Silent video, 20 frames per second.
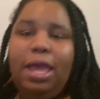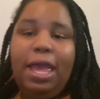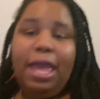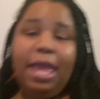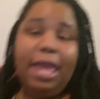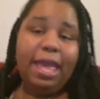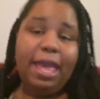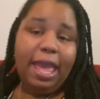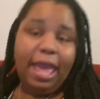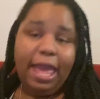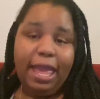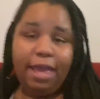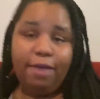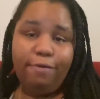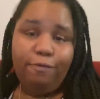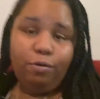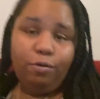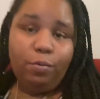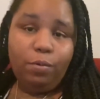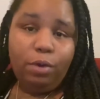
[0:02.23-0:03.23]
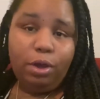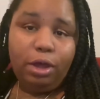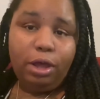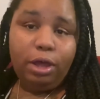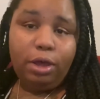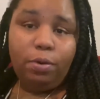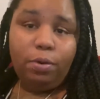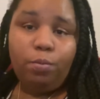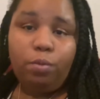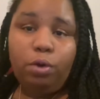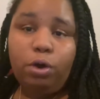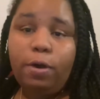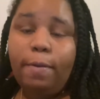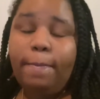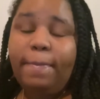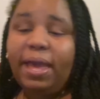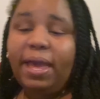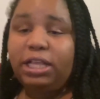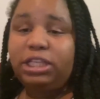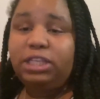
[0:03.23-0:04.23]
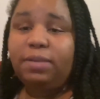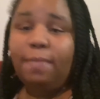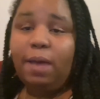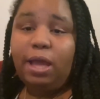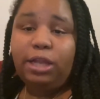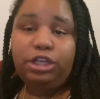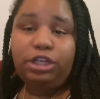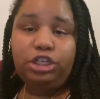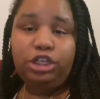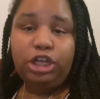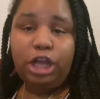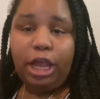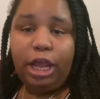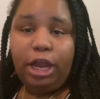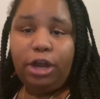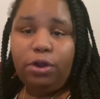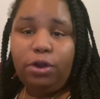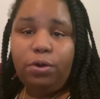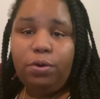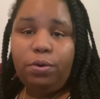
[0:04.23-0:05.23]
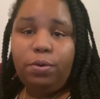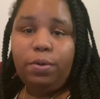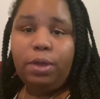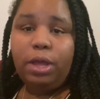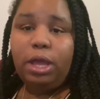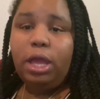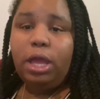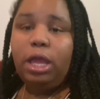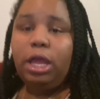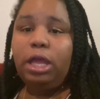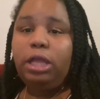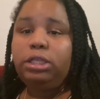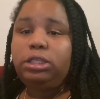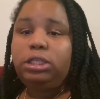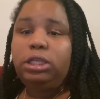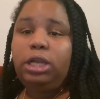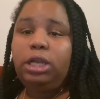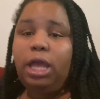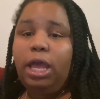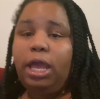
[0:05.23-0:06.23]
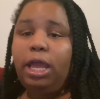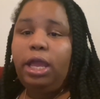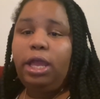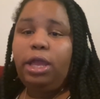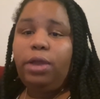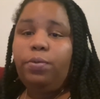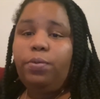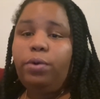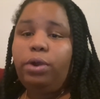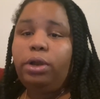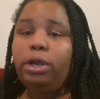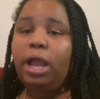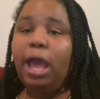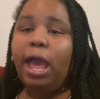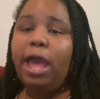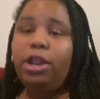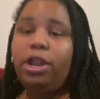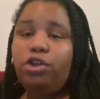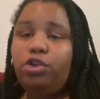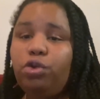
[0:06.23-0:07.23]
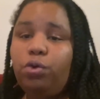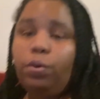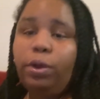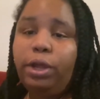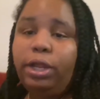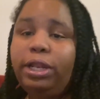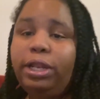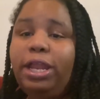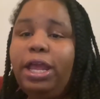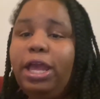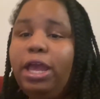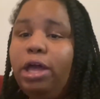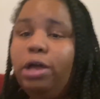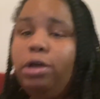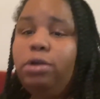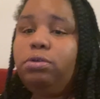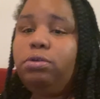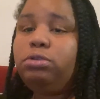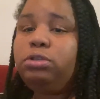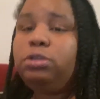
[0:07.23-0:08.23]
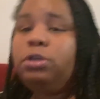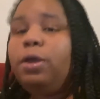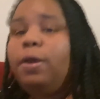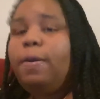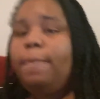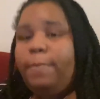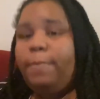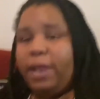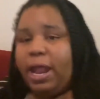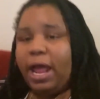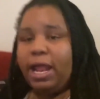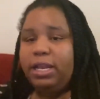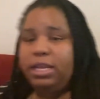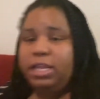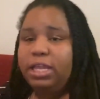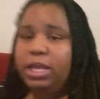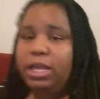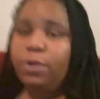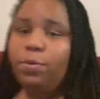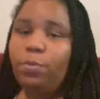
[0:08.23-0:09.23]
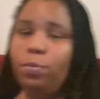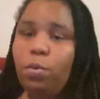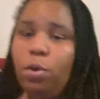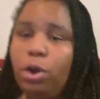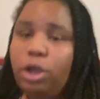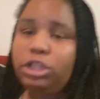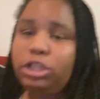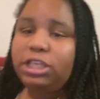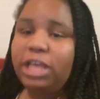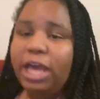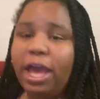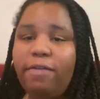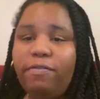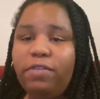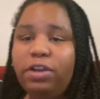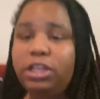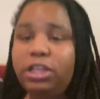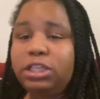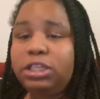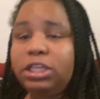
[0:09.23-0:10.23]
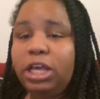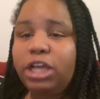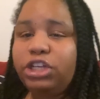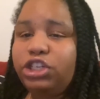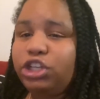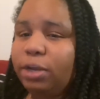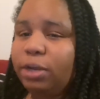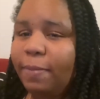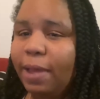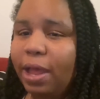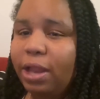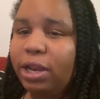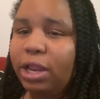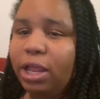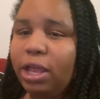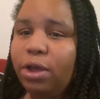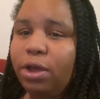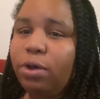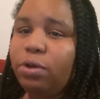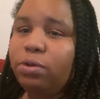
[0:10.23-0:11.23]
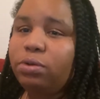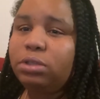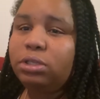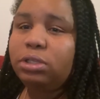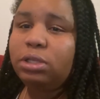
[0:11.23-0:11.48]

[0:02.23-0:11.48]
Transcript: Hey everyone, welcome back to my channel. And today we're not doing nails, but I did want to have a discussion about nails.